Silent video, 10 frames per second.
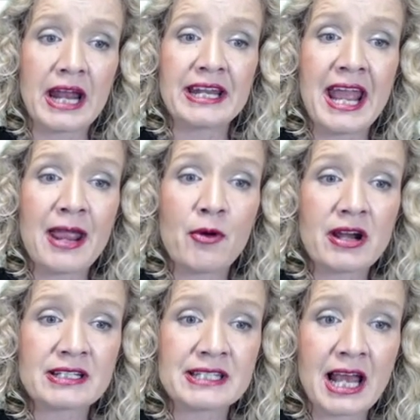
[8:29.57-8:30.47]
And now
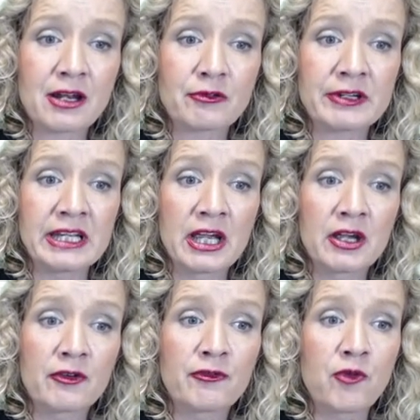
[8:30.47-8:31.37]
our salary
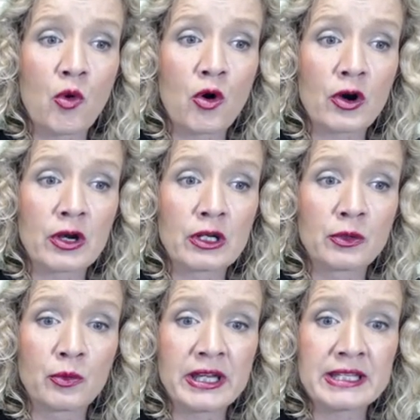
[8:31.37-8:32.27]
for
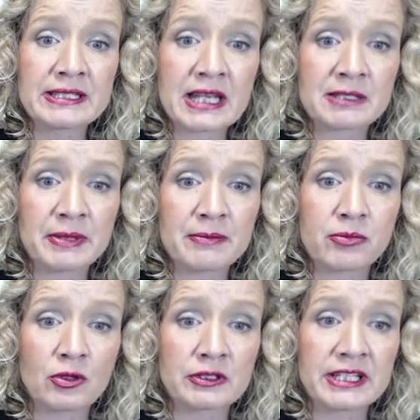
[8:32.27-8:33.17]
Louise has been
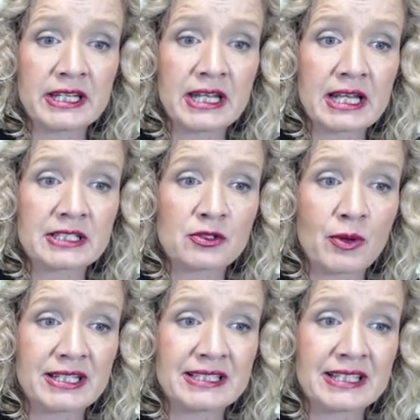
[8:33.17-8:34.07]
pulled in as
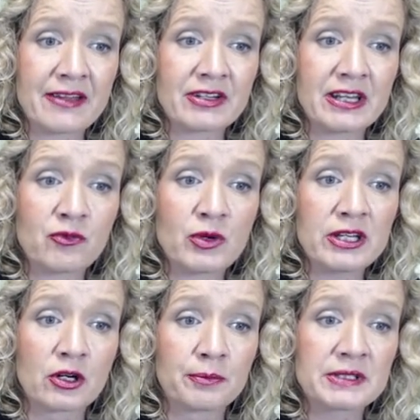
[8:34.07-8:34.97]
27. If
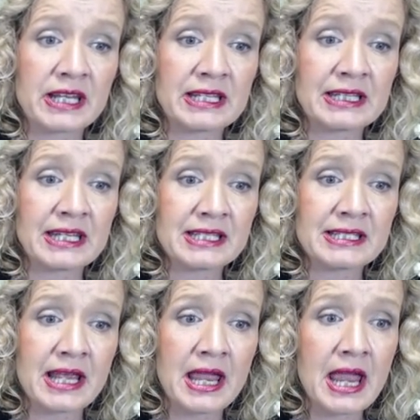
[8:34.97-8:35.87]
we update
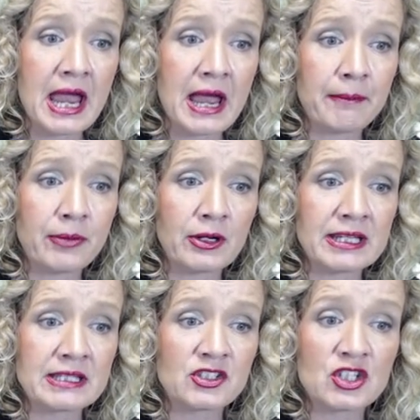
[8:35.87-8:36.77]
this and pull
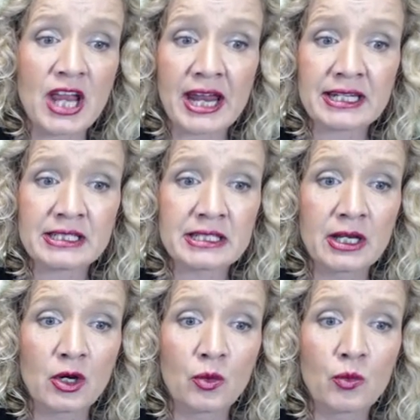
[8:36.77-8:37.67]
in Janet,
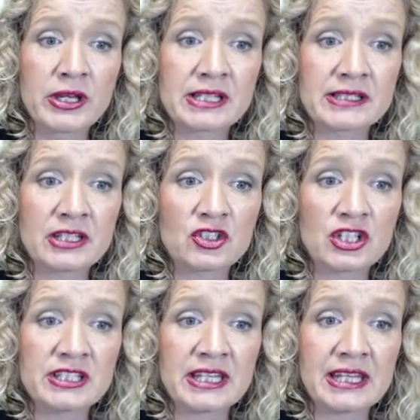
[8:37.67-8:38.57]
we can see
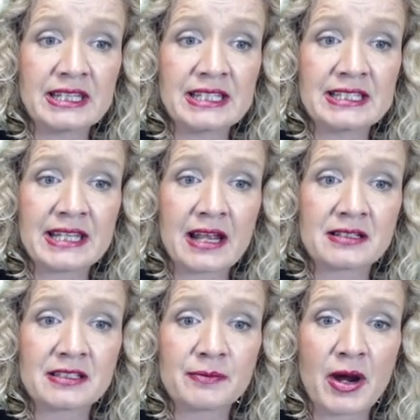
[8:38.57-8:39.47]
she's in the
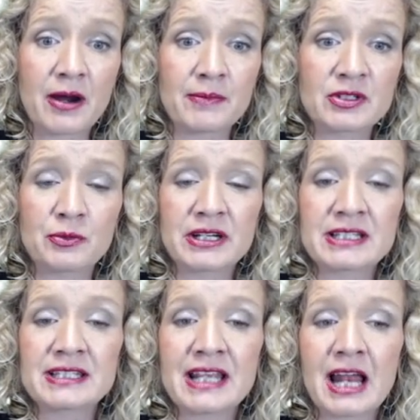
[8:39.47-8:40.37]
sales department with
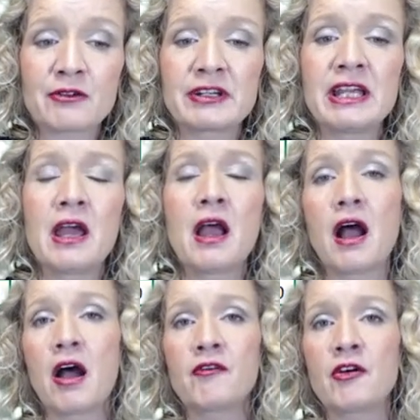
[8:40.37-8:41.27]
a salary
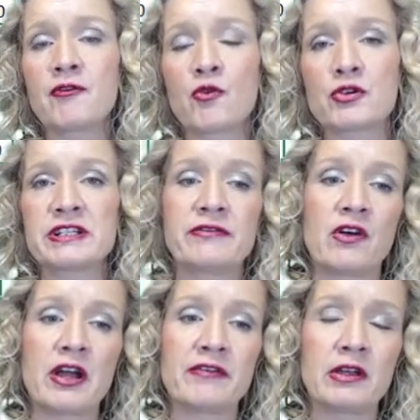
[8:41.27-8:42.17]
of
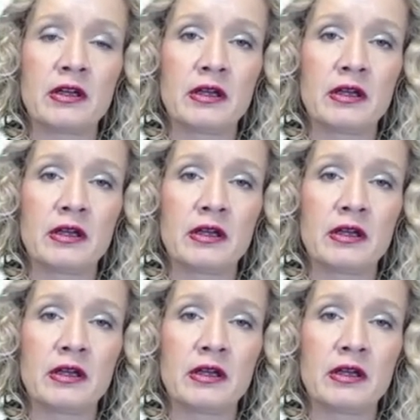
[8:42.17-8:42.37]
45.